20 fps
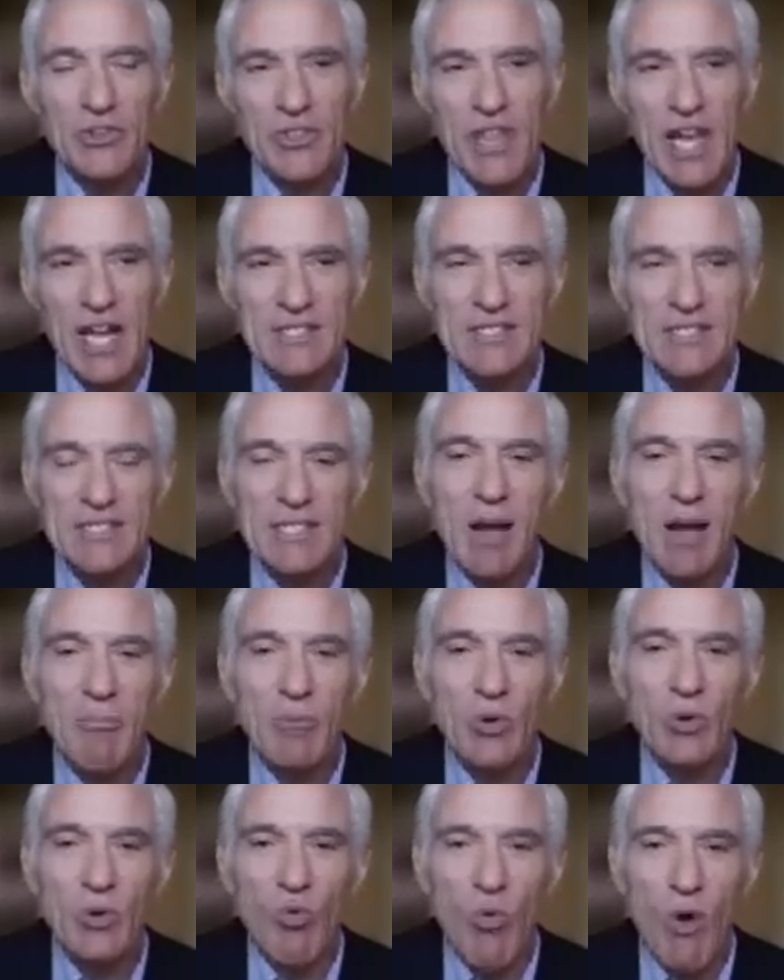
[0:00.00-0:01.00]
so that's
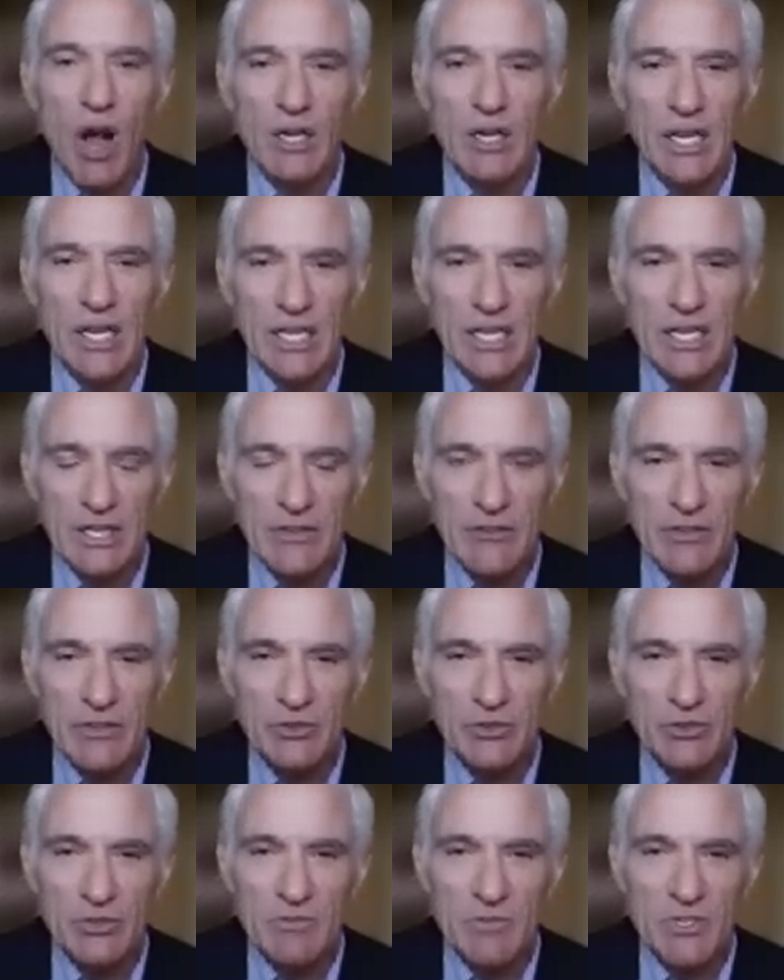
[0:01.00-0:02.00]
number one.
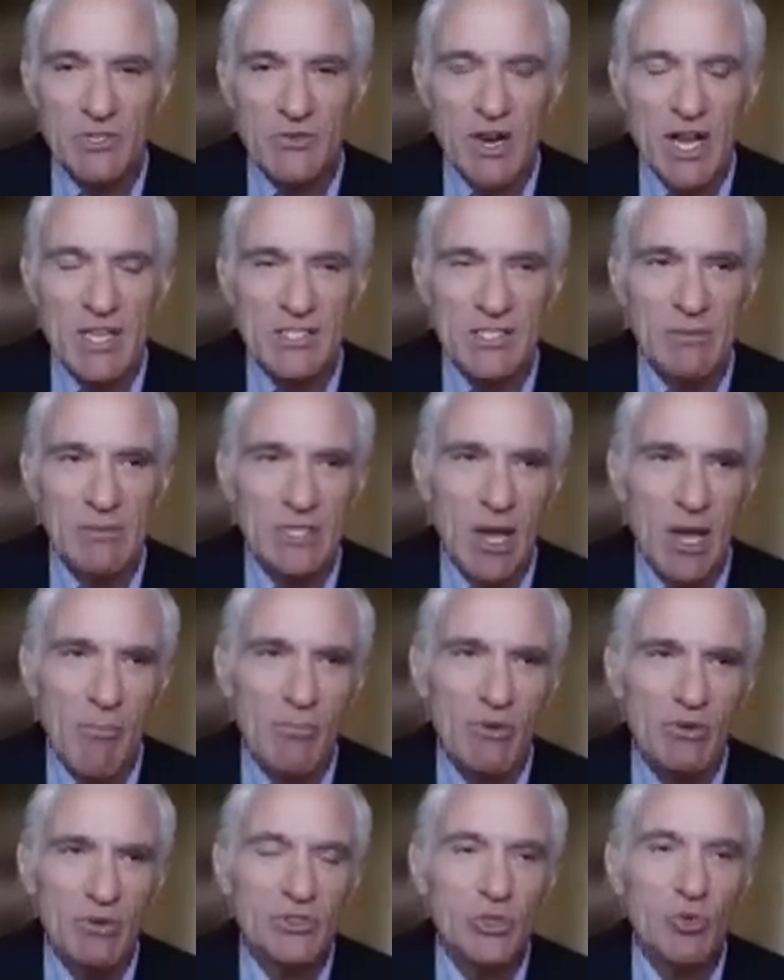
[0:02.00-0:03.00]
Individuals must rise up.
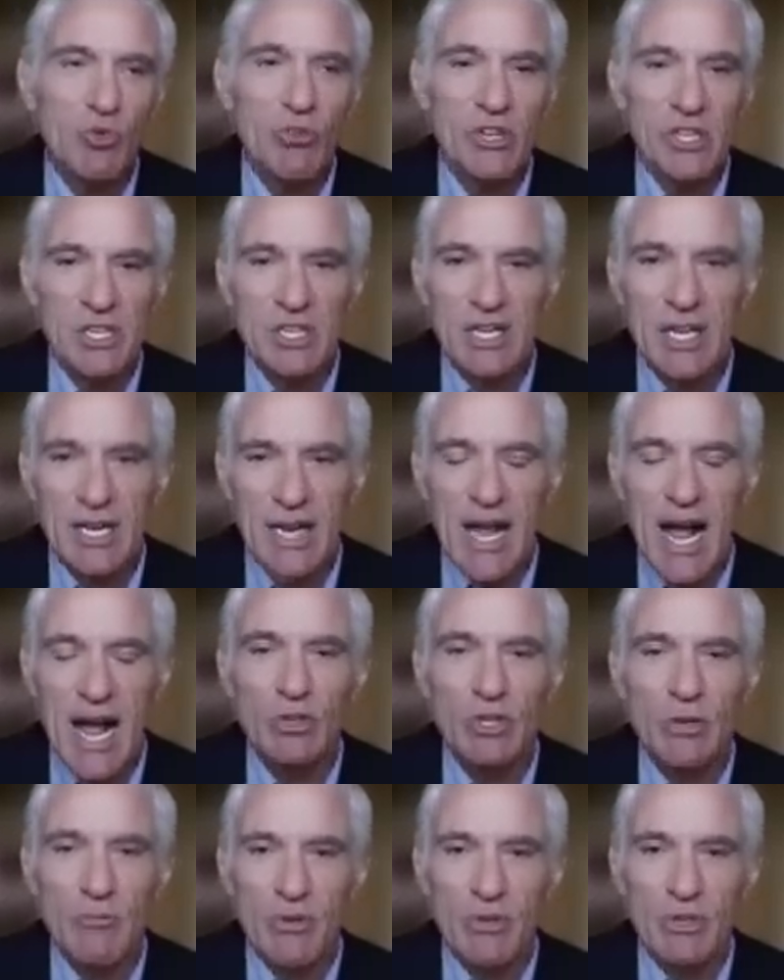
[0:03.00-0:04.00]
Number two, we need
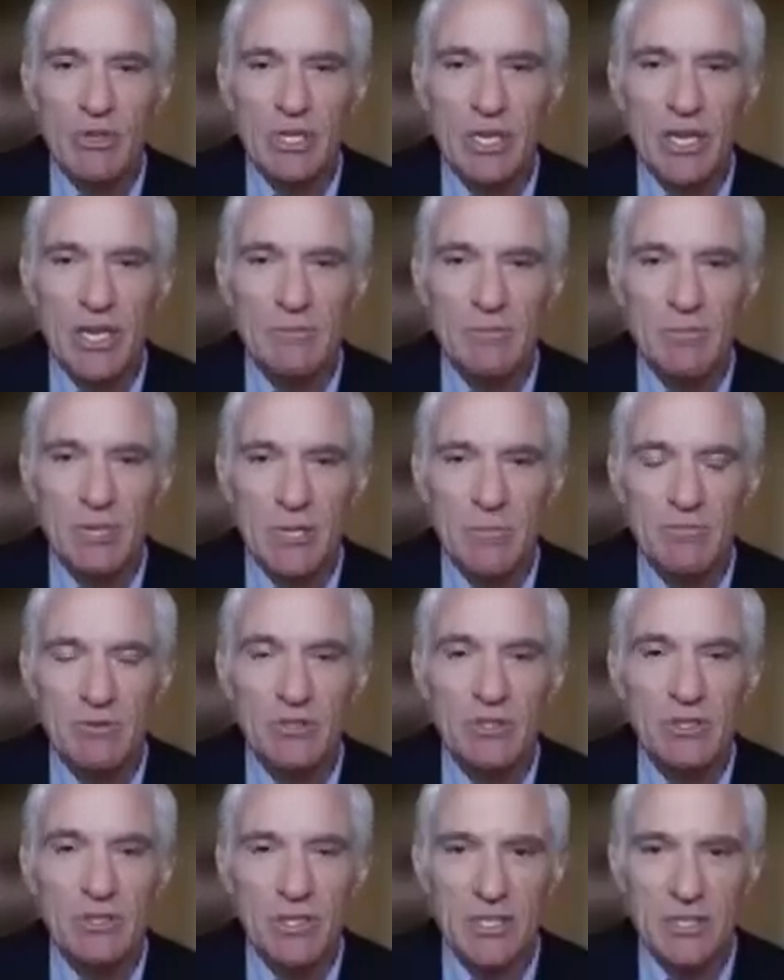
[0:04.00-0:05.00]
accountability on
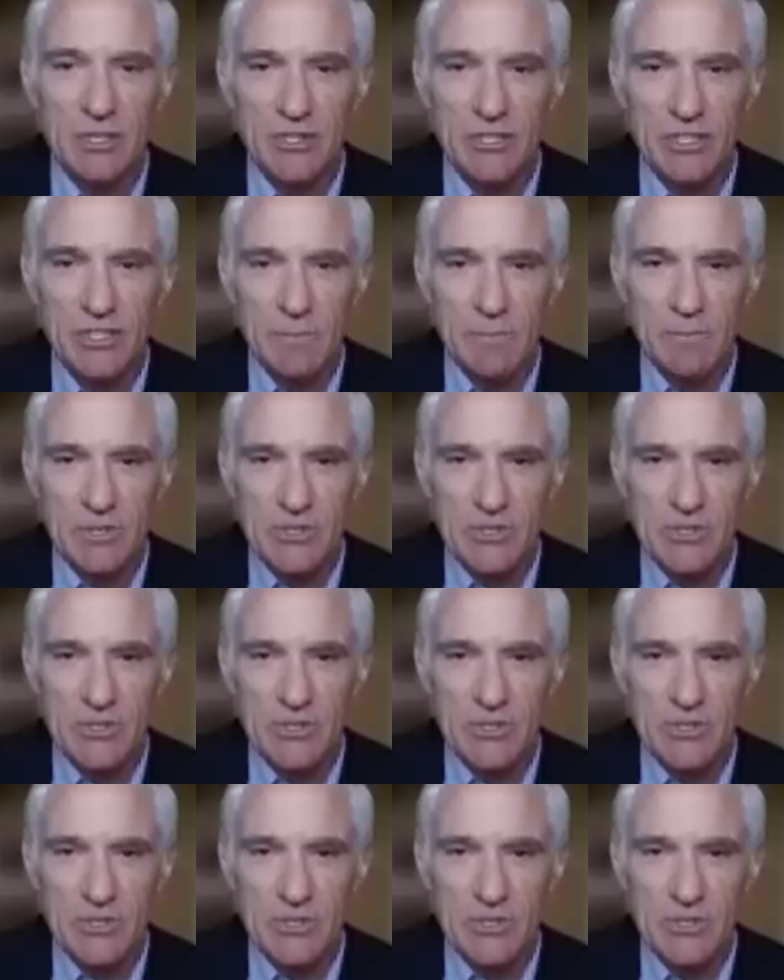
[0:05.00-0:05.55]
people in leadership